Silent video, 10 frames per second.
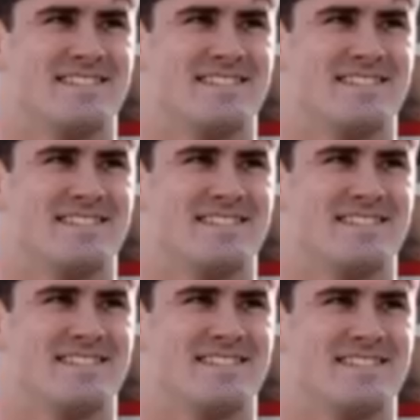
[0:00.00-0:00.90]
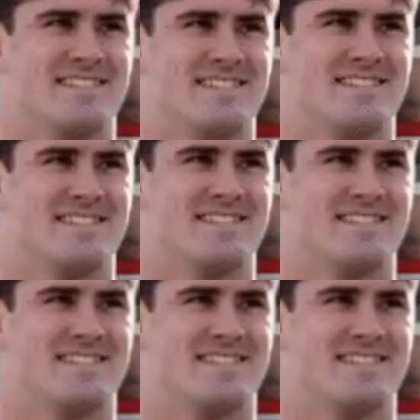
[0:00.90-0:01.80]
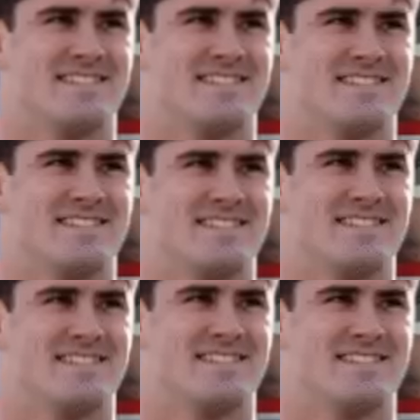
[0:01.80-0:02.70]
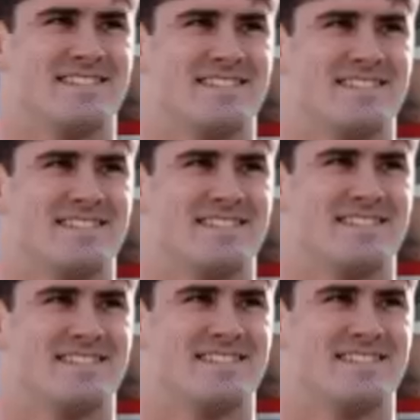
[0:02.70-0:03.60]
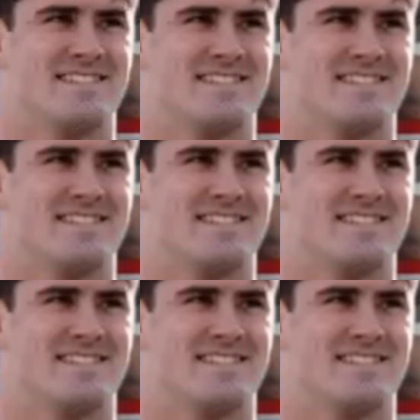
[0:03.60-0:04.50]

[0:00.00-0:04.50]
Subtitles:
(silent)